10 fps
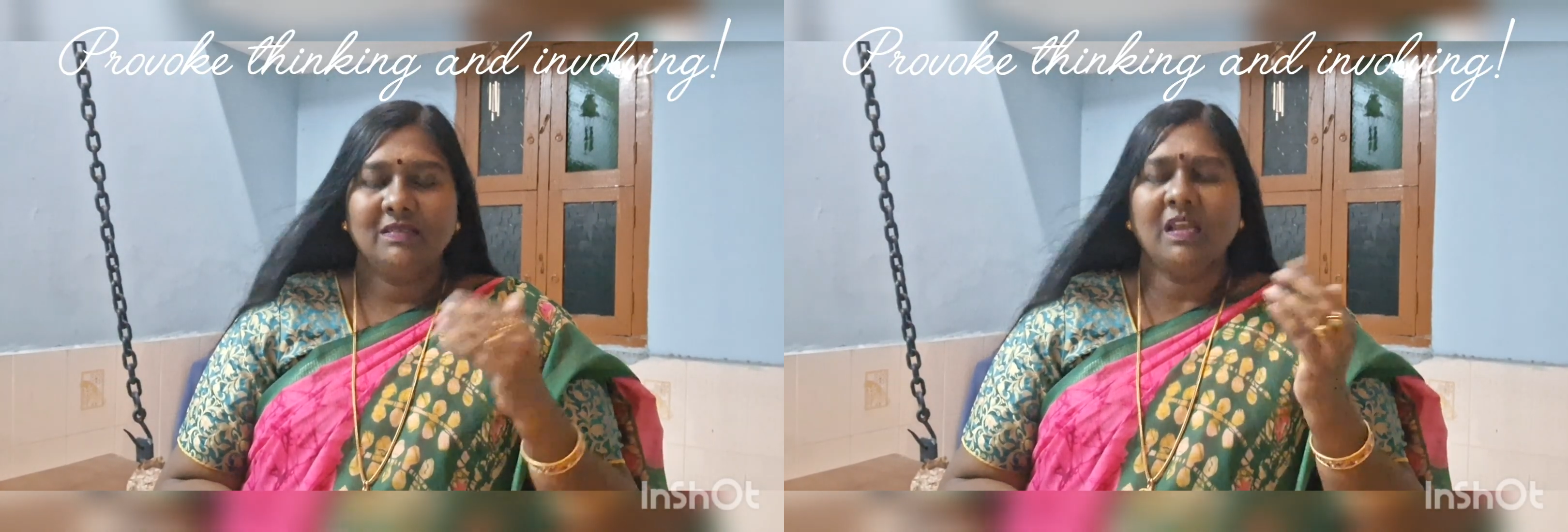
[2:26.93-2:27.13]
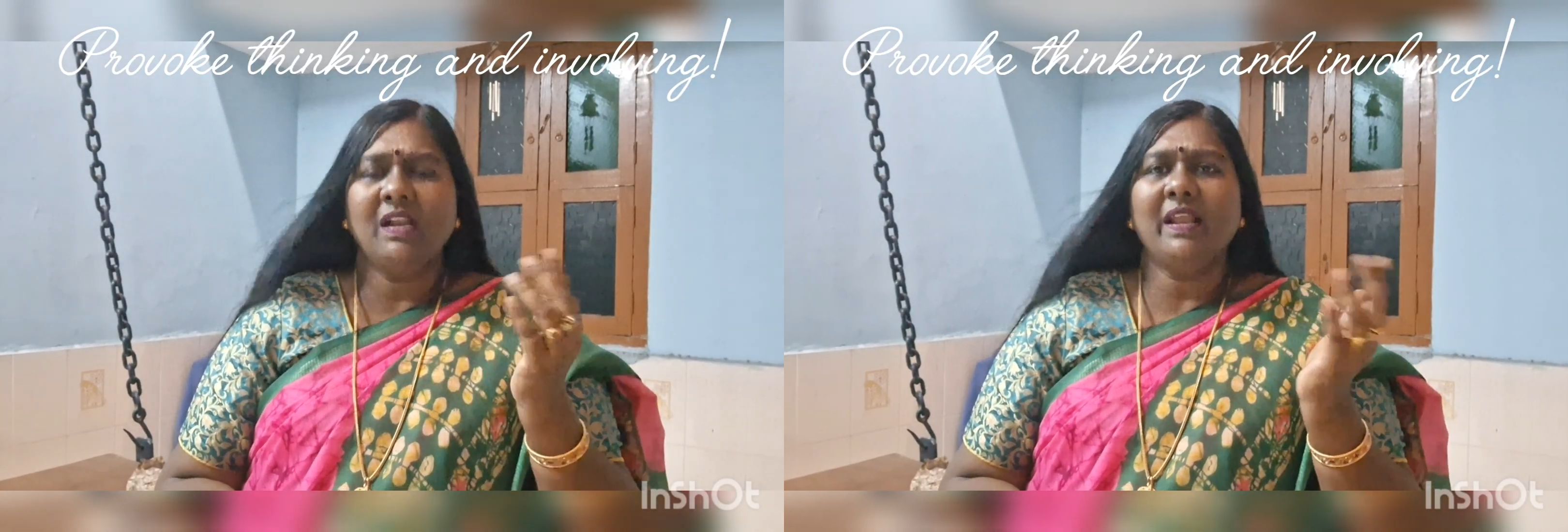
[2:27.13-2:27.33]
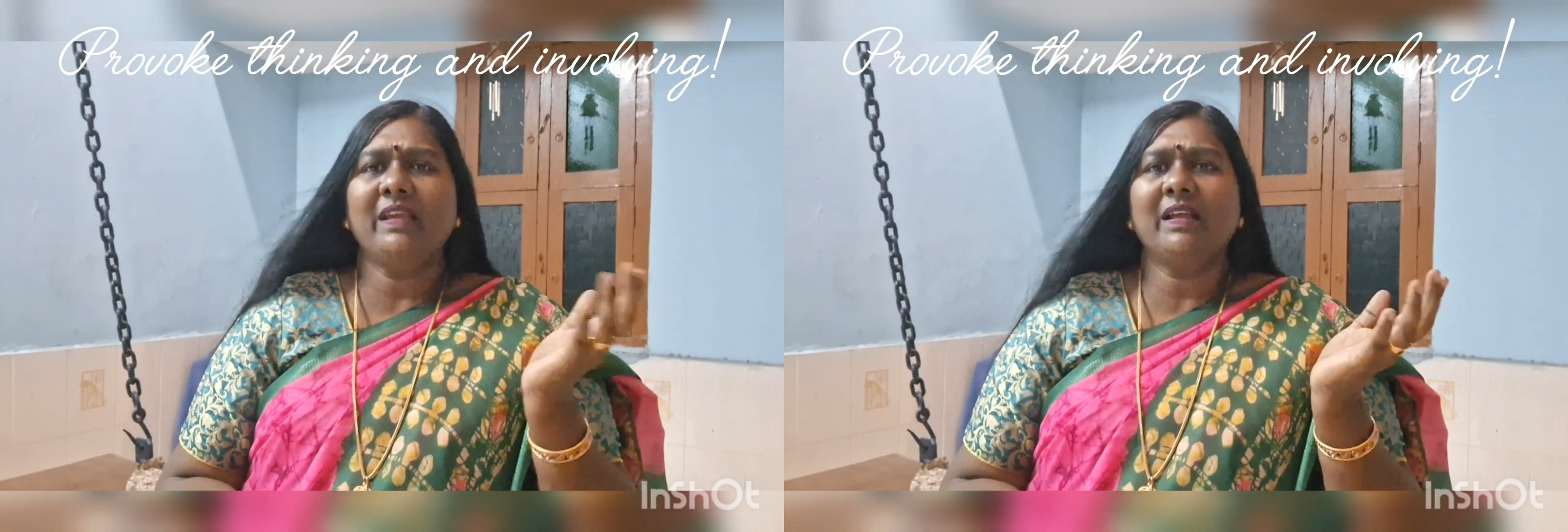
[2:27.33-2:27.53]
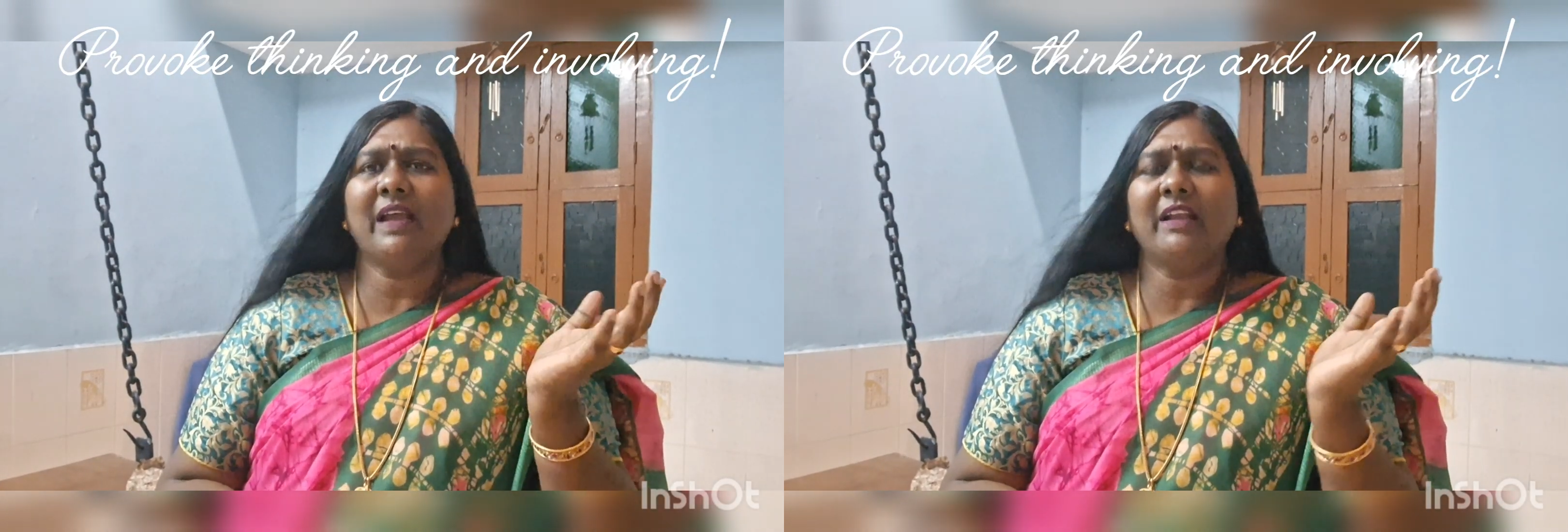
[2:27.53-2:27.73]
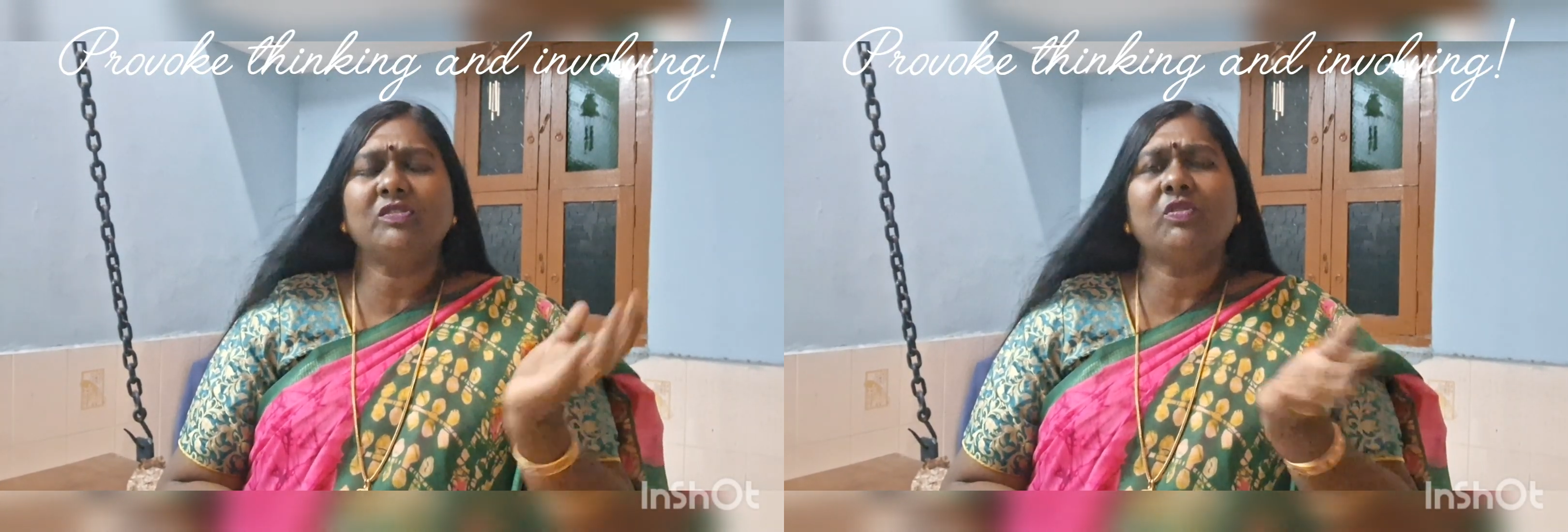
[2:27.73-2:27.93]
So like a
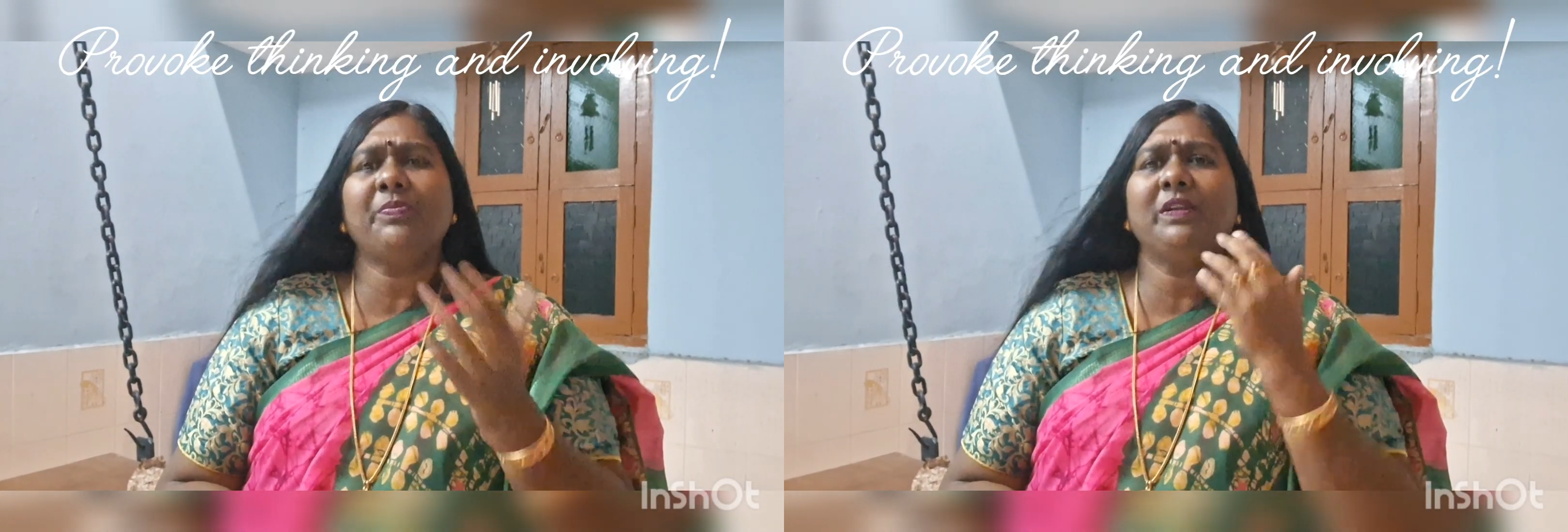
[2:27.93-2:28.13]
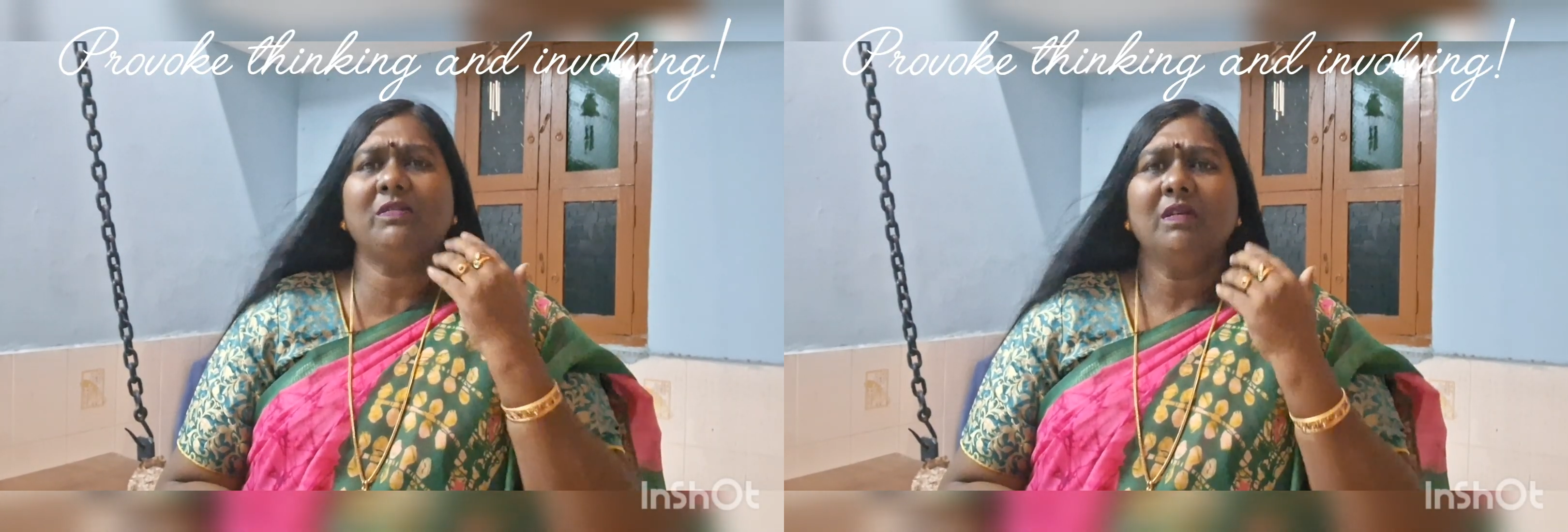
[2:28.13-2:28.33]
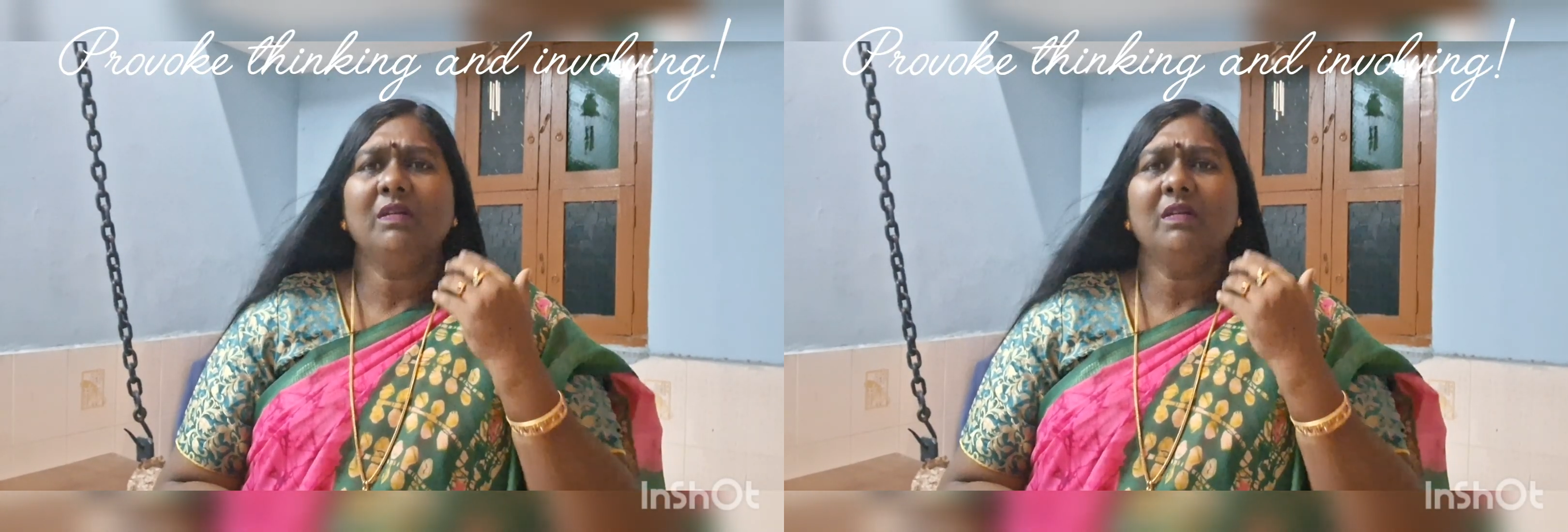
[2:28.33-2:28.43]
catastrophic